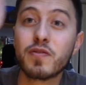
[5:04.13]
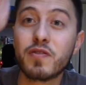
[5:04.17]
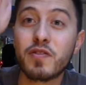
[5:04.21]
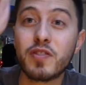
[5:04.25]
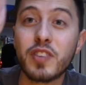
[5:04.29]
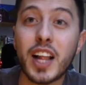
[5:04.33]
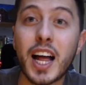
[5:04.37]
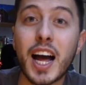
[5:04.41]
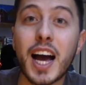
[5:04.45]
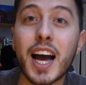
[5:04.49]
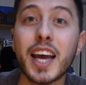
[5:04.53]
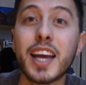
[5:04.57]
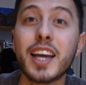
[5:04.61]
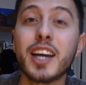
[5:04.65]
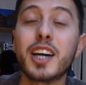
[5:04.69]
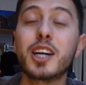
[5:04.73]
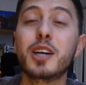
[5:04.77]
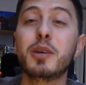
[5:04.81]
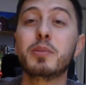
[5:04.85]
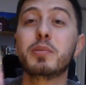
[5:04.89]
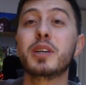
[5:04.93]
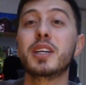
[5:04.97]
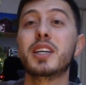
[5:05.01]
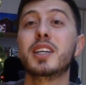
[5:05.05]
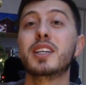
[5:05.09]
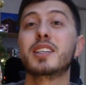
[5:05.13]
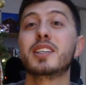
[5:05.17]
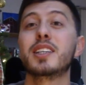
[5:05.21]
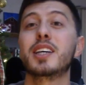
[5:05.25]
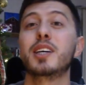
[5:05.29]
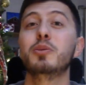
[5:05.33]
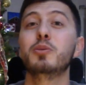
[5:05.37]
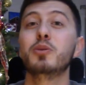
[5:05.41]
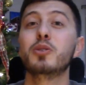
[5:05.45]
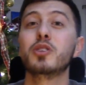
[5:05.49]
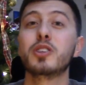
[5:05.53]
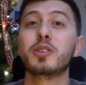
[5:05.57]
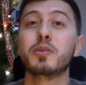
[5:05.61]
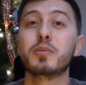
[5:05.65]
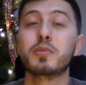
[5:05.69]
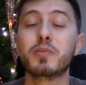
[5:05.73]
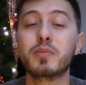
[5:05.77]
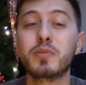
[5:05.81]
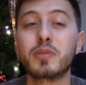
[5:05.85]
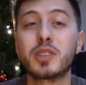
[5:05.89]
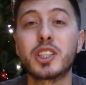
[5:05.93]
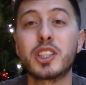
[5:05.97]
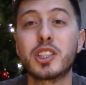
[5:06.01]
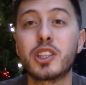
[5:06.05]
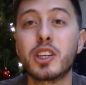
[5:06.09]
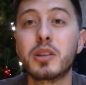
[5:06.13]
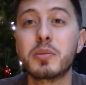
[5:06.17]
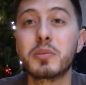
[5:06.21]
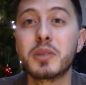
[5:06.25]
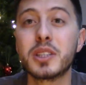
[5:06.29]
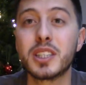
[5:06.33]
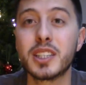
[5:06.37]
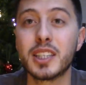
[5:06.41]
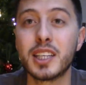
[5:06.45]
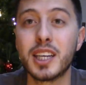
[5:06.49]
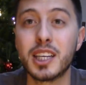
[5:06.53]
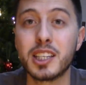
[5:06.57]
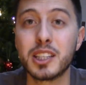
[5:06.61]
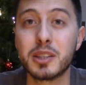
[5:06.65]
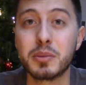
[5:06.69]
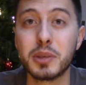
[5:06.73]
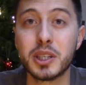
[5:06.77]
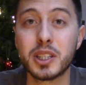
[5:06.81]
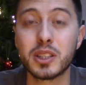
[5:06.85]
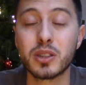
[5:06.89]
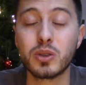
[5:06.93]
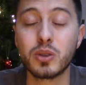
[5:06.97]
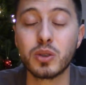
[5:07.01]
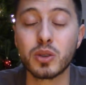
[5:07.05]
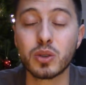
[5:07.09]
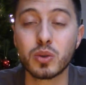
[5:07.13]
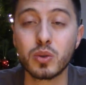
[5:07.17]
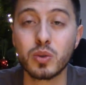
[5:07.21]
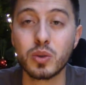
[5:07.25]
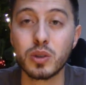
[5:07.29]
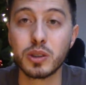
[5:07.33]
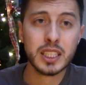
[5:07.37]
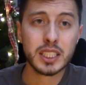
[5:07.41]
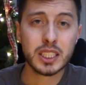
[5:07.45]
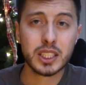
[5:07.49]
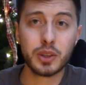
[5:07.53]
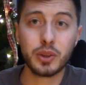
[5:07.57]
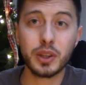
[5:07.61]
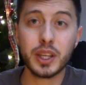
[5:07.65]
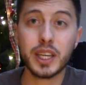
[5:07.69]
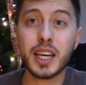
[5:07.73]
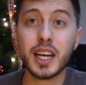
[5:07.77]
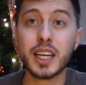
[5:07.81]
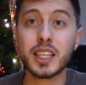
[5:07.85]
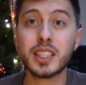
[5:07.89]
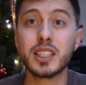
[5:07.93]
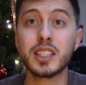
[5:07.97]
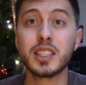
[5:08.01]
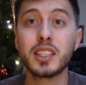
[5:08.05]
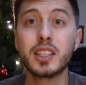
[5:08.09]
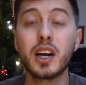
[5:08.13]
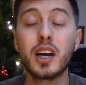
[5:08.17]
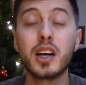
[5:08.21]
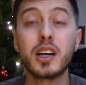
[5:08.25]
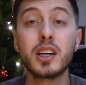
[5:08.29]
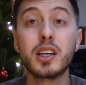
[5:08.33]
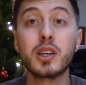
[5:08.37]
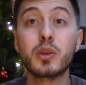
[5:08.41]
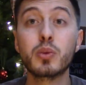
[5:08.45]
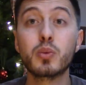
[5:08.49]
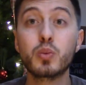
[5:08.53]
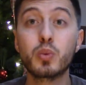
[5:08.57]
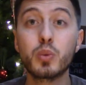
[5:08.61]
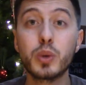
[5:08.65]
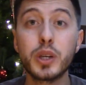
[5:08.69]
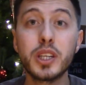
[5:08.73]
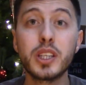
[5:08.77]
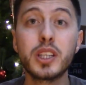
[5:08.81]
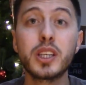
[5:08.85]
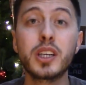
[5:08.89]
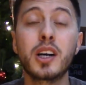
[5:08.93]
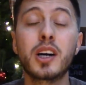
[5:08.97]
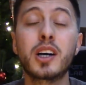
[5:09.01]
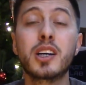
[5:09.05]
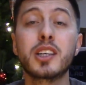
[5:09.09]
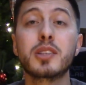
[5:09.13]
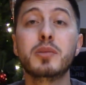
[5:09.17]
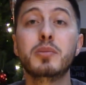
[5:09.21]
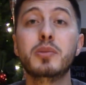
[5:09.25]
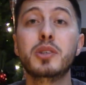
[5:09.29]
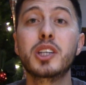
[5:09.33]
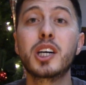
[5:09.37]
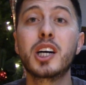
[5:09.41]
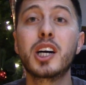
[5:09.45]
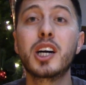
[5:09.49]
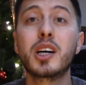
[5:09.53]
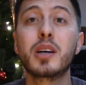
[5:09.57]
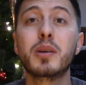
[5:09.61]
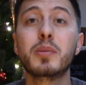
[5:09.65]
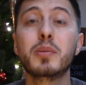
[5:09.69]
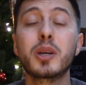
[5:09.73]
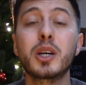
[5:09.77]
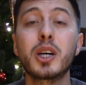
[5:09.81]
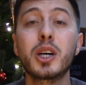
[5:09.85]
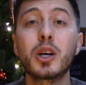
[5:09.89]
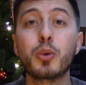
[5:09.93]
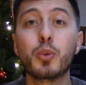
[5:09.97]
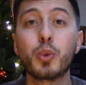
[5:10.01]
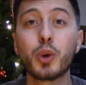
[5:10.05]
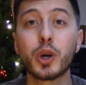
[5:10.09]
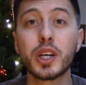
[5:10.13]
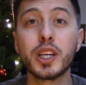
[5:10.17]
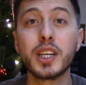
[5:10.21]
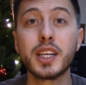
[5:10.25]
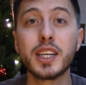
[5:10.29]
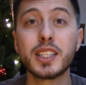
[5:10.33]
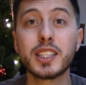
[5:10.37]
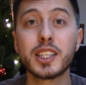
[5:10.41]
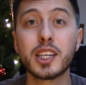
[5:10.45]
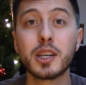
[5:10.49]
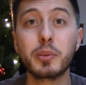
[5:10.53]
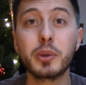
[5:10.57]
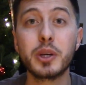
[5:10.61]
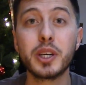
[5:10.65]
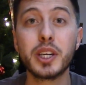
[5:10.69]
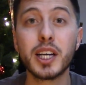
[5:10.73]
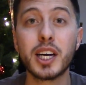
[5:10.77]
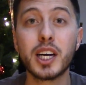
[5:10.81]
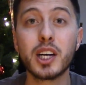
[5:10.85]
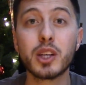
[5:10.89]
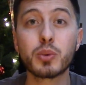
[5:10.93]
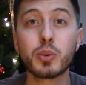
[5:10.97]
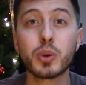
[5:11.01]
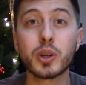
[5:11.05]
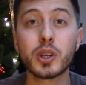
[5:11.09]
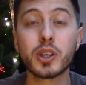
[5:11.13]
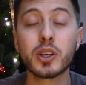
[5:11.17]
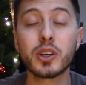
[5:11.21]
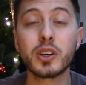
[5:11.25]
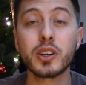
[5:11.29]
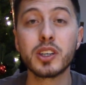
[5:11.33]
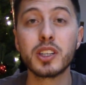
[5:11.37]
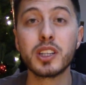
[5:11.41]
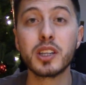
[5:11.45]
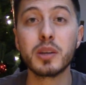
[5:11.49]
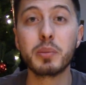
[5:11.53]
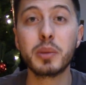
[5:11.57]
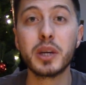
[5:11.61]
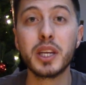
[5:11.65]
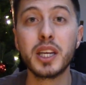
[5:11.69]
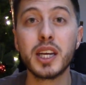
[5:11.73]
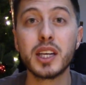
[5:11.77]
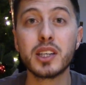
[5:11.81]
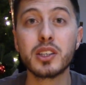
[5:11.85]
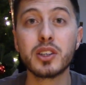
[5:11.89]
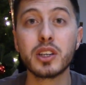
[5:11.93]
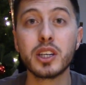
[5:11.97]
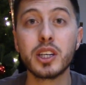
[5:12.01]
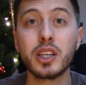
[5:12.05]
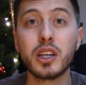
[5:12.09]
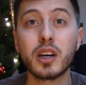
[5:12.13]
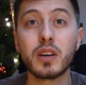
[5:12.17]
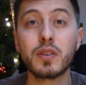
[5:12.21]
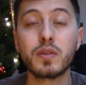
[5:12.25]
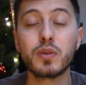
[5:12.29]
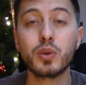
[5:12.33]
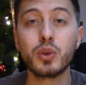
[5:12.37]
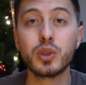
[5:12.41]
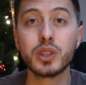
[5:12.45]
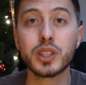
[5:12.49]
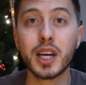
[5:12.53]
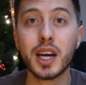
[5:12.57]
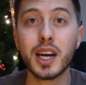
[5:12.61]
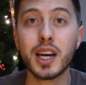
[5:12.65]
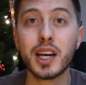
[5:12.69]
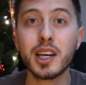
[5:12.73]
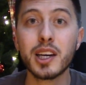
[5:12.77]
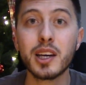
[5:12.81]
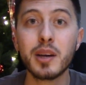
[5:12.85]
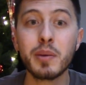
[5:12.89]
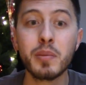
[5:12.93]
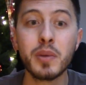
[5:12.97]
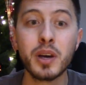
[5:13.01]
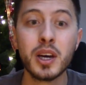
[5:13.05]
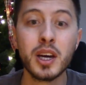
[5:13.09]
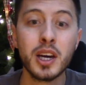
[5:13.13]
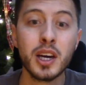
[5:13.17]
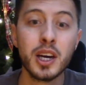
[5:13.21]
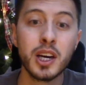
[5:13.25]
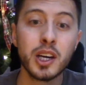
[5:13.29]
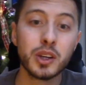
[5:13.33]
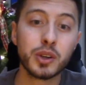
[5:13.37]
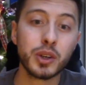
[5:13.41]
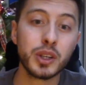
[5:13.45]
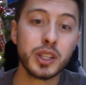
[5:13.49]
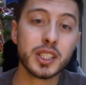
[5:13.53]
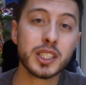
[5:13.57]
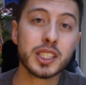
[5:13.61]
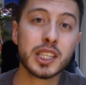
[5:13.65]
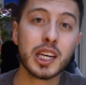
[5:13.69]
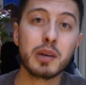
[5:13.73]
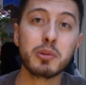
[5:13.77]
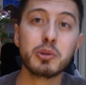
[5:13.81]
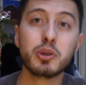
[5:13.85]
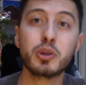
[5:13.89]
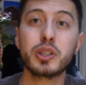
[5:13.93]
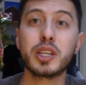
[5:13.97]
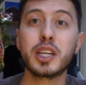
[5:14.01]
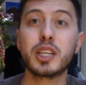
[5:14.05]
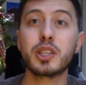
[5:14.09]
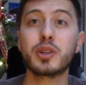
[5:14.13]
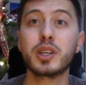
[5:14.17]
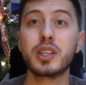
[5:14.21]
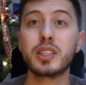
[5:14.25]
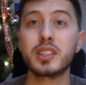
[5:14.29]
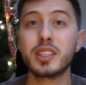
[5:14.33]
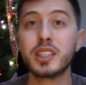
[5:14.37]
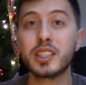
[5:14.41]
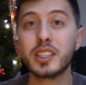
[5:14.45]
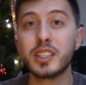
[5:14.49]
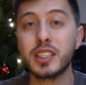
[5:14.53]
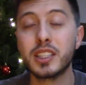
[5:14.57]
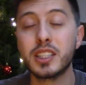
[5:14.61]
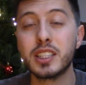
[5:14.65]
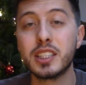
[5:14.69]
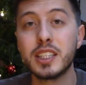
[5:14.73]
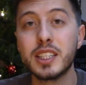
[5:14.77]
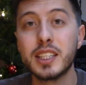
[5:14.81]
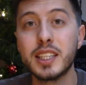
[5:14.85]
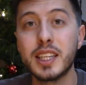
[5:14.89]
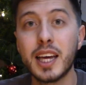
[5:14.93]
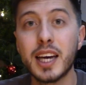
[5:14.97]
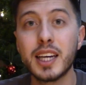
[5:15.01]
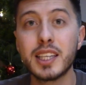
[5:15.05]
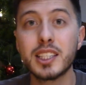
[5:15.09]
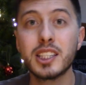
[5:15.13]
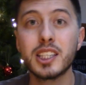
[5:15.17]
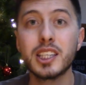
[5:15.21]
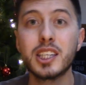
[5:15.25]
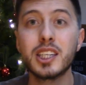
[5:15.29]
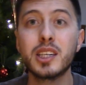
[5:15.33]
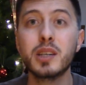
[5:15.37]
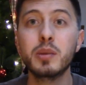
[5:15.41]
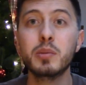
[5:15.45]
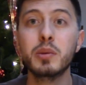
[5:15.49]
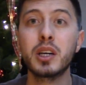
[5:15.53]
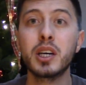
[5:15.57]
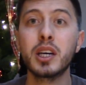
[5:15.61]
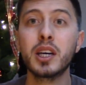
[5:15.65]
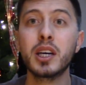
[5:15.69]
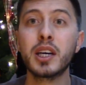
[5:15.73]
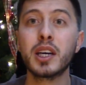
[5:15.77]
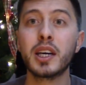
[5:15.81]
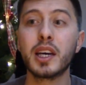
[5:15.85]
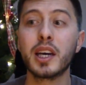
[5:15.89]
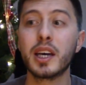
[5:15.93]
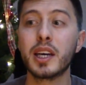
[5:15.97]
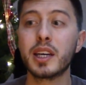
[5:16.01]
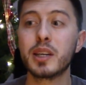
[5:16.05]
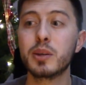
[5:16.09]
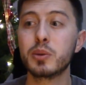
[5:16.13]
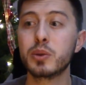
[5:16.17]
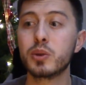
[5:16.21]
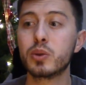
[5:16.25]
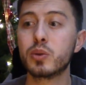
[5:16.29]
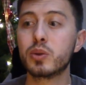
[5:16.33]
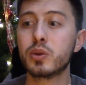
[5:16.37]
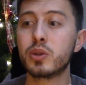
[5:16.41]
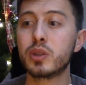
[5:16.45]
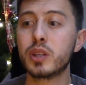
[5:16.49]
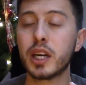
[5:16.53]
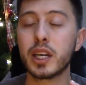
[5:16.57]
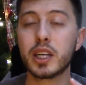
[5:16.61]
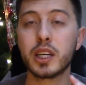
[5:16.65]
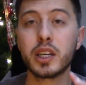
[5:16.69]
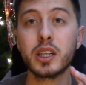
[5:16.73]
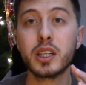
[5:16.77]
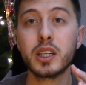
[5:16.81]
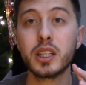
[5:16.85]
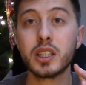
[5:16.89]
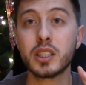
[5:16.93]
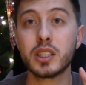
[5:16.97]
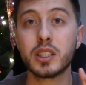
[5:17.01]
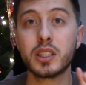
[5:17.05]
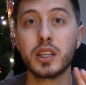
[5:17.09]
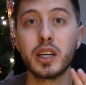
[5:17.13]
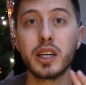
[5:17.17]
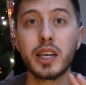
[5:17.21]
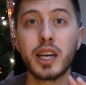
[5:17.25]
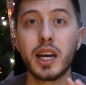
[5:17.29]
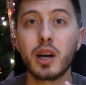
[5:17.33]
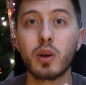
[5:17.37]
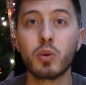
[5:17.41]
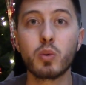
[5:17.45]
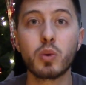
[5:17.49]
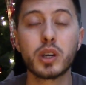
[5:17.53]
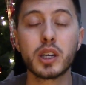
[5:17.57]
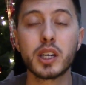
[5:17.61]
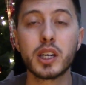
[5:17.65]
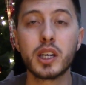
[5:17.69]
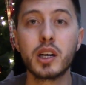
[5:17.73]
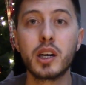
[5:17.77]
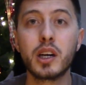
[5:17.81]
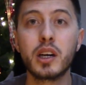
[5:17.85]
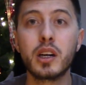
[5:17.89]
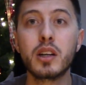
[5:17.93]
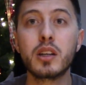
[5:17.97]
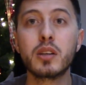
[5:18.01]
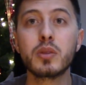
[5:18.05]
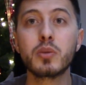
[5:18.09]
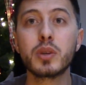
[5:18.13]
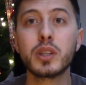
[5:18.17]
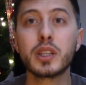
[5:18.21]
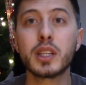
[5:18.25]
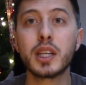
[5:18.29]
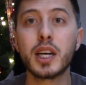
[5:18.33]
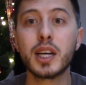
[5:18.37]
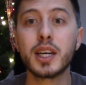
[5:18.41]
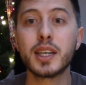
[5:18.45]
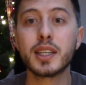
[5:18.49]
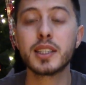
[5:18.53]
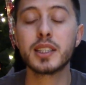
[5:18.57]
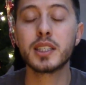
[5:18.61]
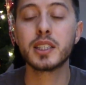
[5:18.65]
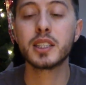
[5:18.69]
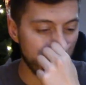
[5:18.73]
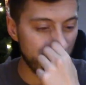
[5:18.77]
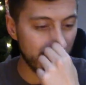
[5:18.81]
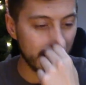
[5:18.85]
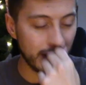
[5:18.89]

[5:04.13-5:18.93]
fly up, guys. I was determined to get into medical school. So then I got a really awesome job working as a community health worker in the pediatric ER full time during this time. So then I transitioned into that job, and I couldn't study at work at all with that.